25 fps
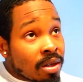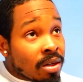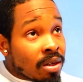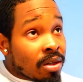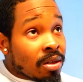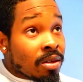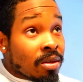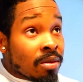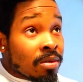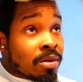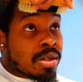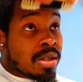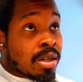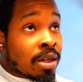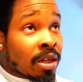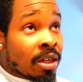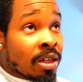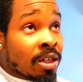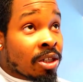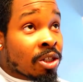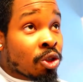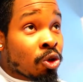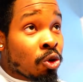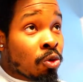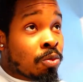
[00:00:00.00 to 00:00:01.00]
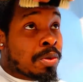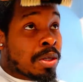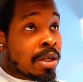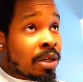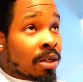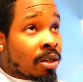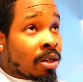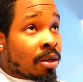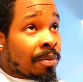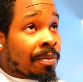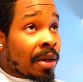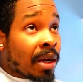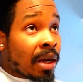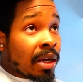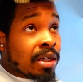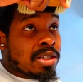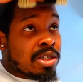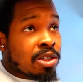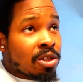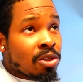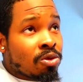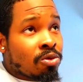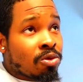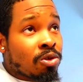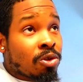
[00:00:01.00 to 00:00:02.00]
You know what I'm saying? He souped it up nice
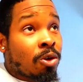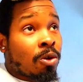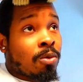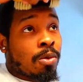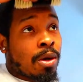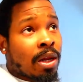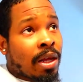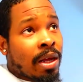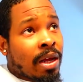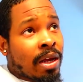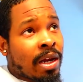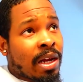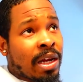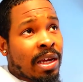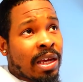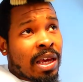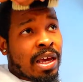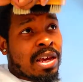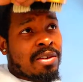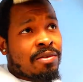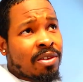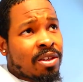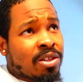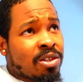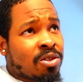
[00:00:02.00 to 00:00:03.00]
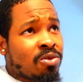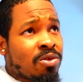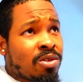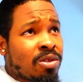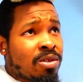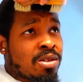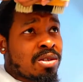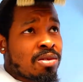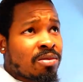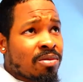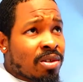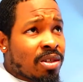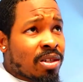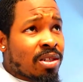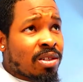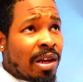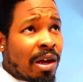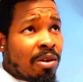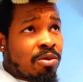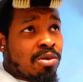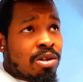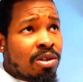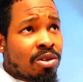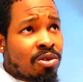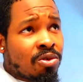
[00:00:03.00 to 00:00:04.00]
too, so I'm glad I gave it to him because I
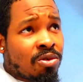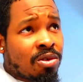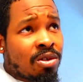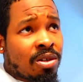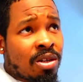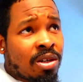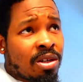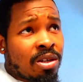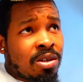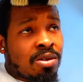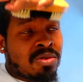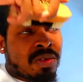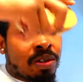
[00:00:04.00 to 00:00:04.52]
wasn't doing nothing